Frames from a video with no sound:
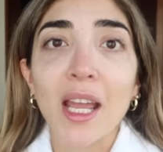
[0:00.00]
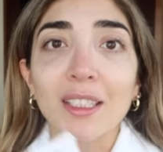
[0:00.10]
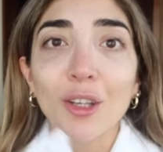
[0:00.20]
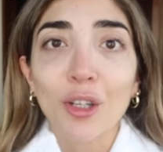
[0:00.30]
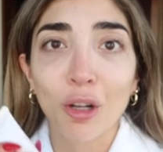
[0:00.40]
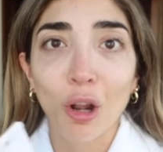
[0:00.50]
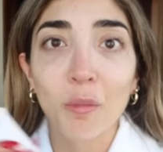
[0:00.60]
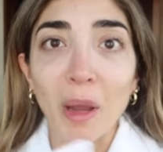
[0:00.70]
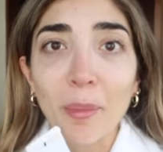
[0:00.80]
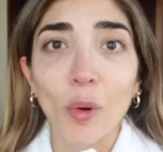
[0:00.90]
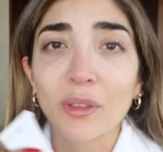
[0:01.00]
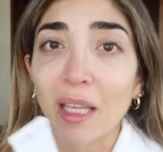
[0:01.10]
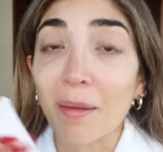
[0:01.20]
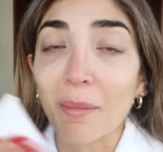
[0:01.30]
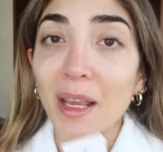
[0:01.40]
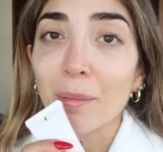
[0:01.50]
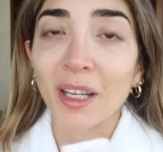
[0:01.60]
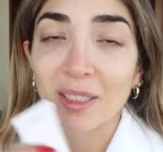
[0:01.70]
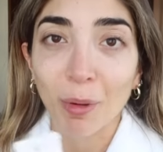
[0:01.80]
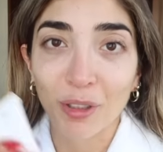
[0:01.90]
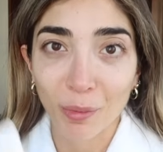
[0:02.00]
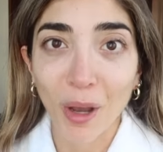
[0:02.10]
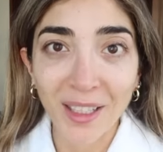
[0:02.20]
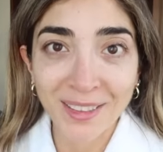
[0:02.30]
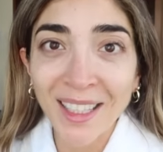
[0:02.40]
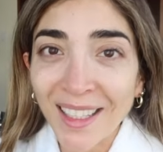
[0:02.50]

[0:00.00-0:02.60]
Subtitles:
isn't gonna clog my pores and make my spots worse.